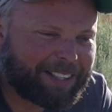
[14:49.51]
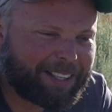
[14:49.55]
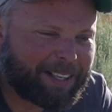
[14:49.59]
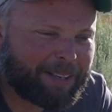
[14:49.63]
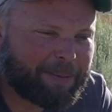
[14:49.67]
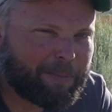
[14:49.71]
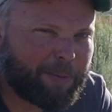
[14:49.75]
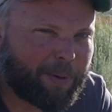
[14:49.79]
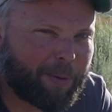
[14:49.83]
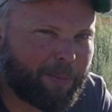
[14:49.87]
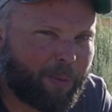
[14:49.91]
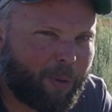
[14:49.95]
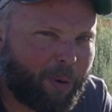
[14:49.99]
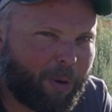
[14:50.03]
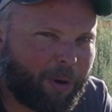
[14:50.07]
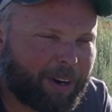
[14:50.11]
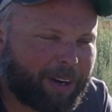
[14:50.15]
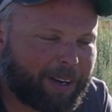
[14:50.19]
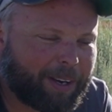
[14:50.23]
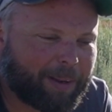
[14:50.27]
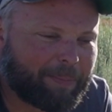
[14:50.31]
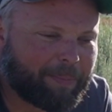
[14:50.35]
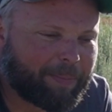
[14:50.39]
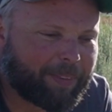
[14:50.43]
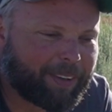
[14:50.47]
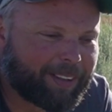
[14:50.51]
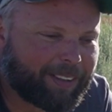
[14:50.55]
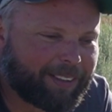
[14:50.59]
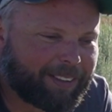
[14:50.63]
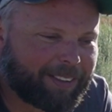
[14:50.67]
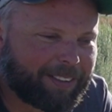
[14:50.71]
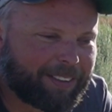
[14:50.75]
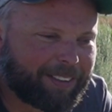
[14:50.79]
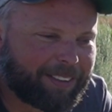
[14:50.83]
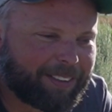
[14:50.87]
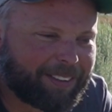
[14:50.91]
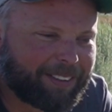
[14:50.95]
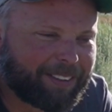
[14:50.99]
in memoriam.
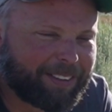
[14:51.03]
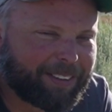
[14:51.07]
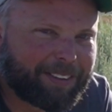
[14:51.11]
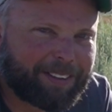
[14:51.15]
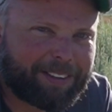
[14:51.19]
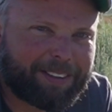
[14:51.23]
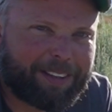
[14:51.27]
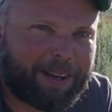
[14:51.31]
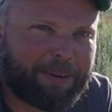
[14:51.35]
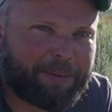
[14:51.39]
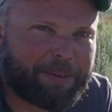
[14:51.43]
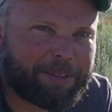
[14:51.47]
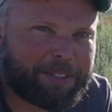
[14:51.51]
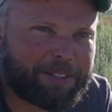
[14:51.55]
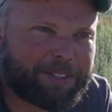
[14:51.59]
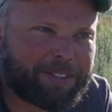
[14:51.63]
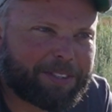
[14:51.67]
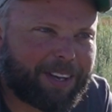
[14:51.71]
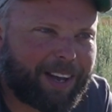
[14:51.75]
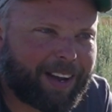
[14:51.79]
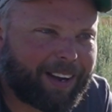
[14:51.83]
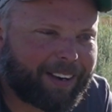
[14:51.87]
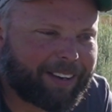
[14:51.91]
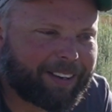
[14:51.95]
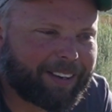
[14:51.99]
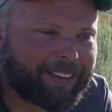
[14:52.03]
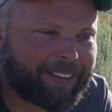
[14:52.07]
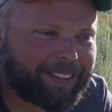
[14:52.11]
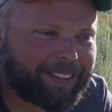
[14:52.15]
That would suck.